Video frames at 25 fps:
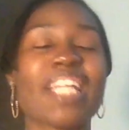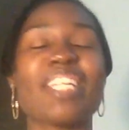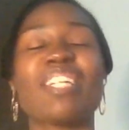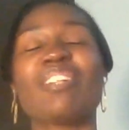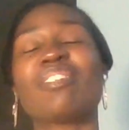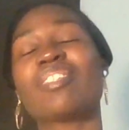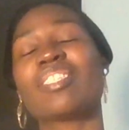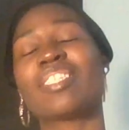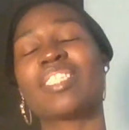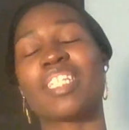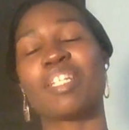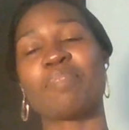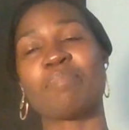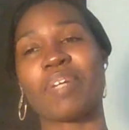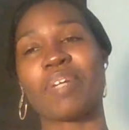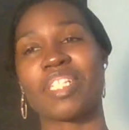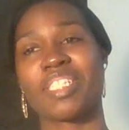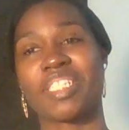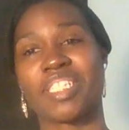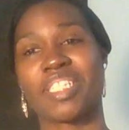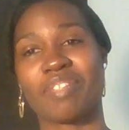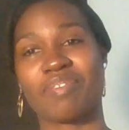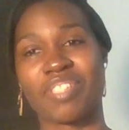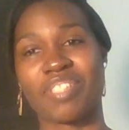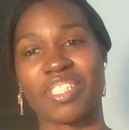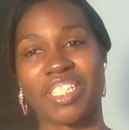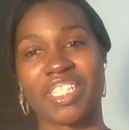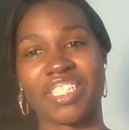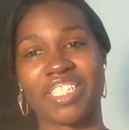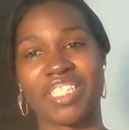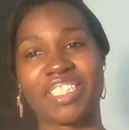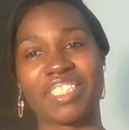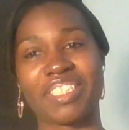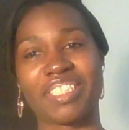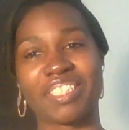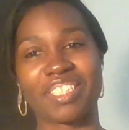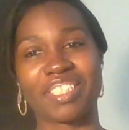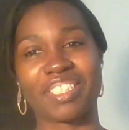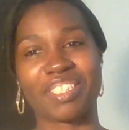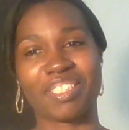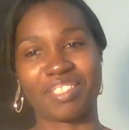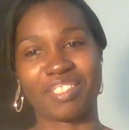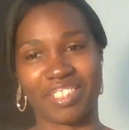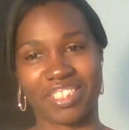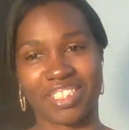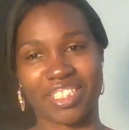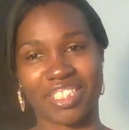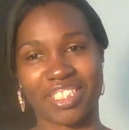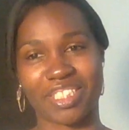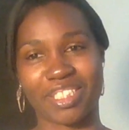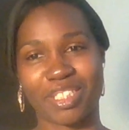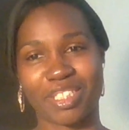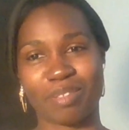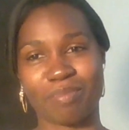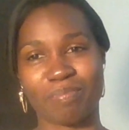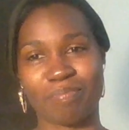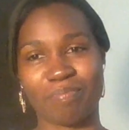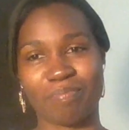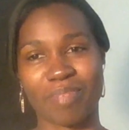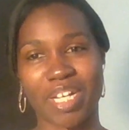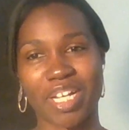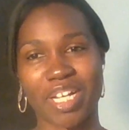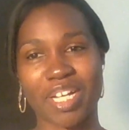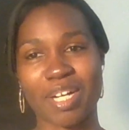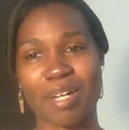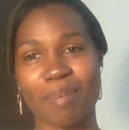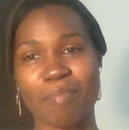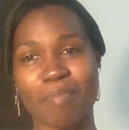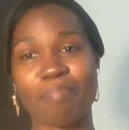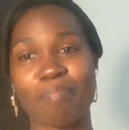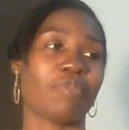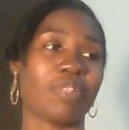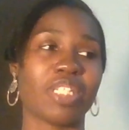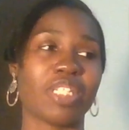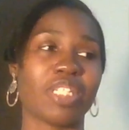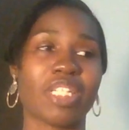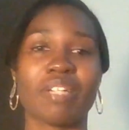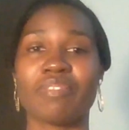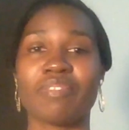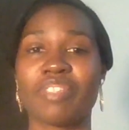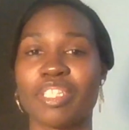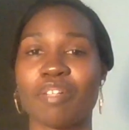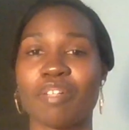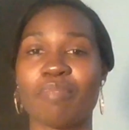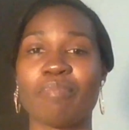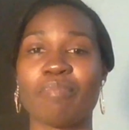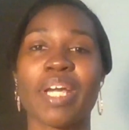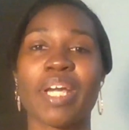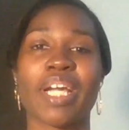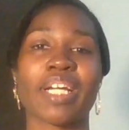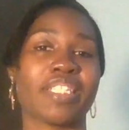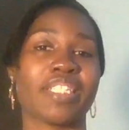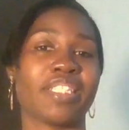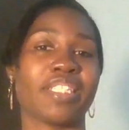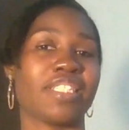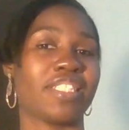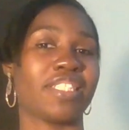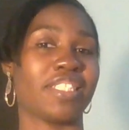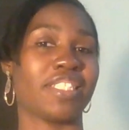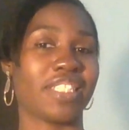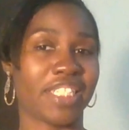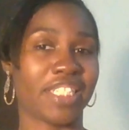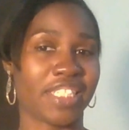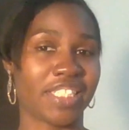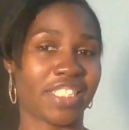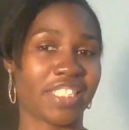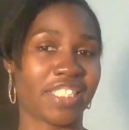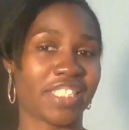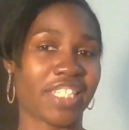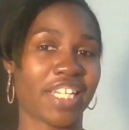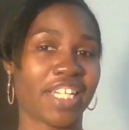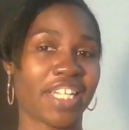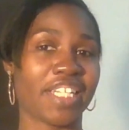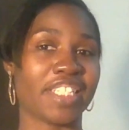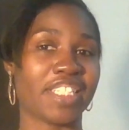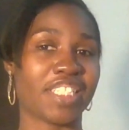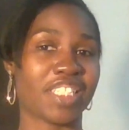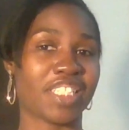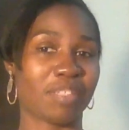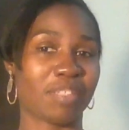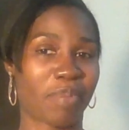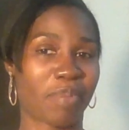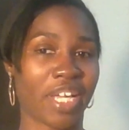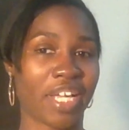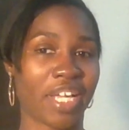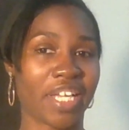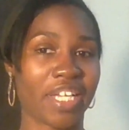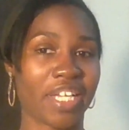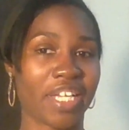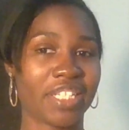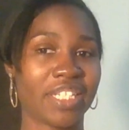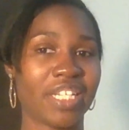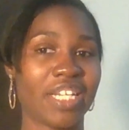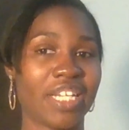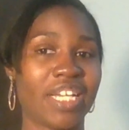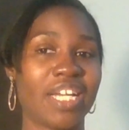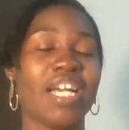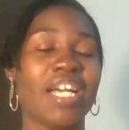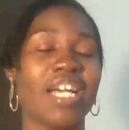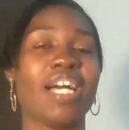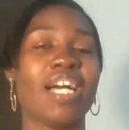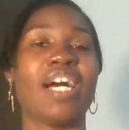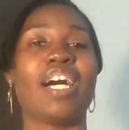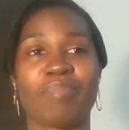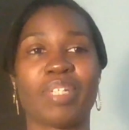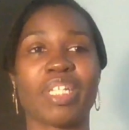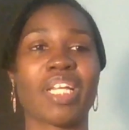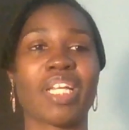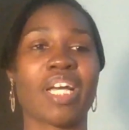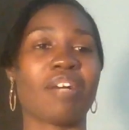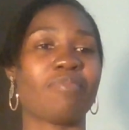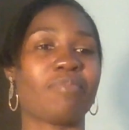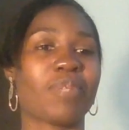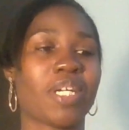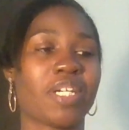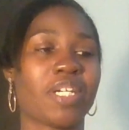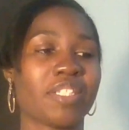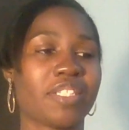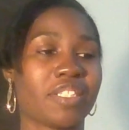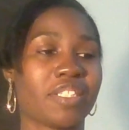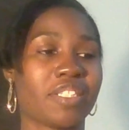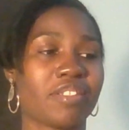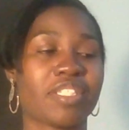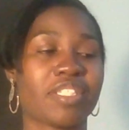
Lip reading: don't see myself staying here long term. I would love to go back and stay in Spain. But I'm also